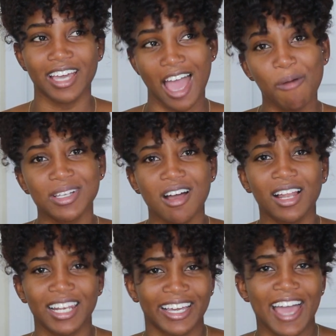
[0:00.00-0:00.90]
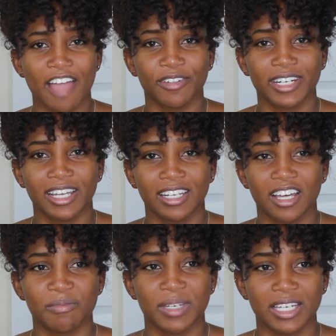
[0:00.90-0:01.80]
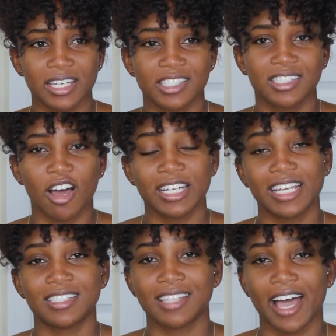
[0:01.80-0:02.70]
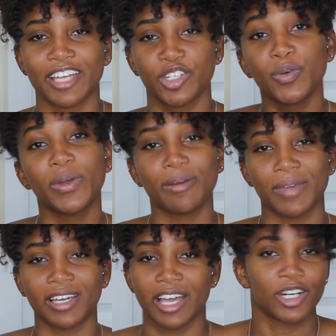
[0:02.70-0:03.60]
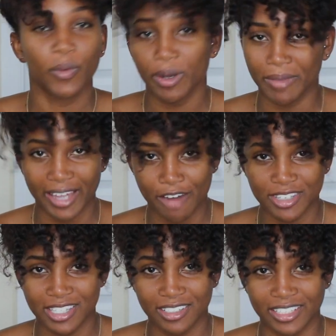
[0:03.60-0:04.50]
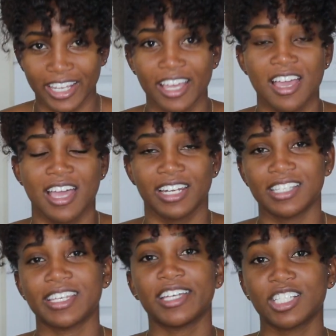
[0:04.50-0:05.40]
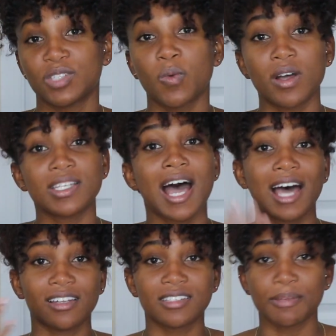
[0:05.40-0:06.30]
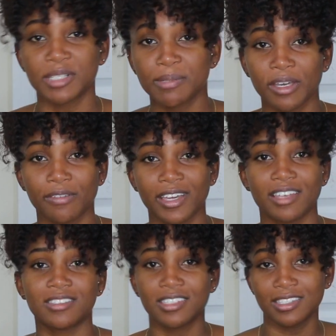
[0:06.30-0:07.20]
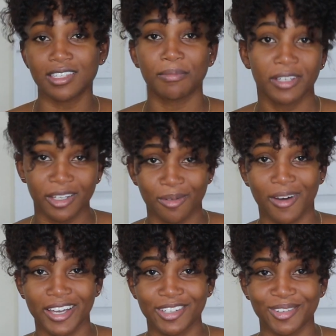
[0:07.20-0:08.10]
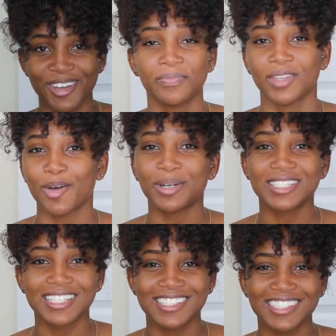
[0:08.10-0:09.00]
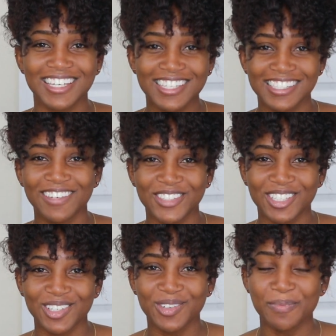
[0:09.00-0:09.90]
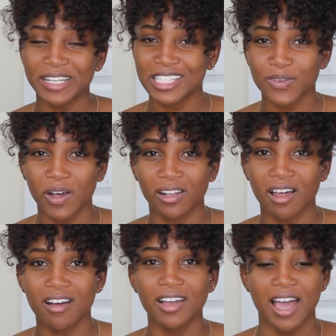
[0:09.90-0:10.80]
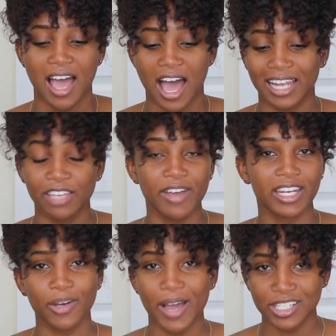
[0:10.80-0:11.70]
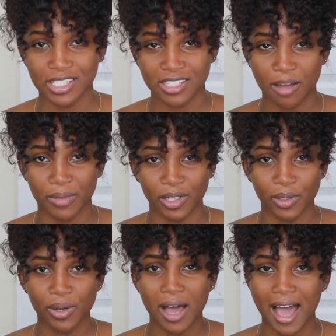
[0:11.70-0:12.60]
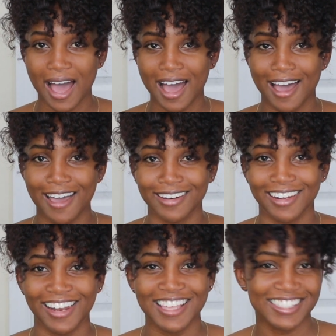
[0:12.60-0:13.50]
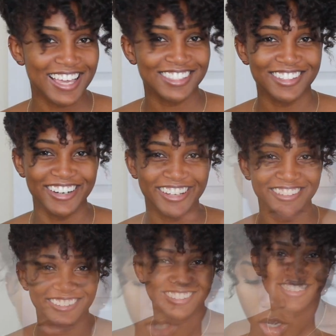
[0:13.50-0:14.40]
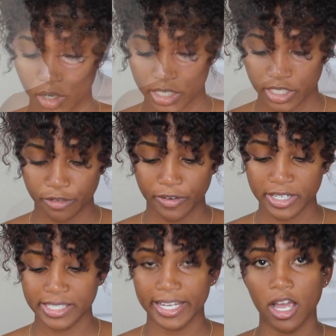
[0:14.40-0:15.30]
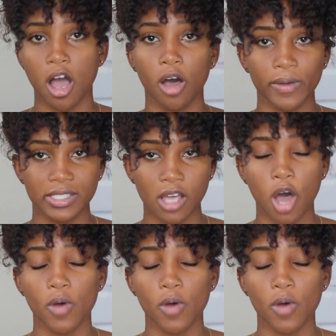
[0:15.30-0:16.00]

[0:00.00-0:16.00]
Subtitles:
I would call it like an everyday look, because on days that I do wear makeup, I don't wear makeup every single day, is I just want to add a little something to my face. This is typically what I do. Hope this is easy to you. Please follow along. I'll leave any questions down below and let's get started. Okay, so the first thing I always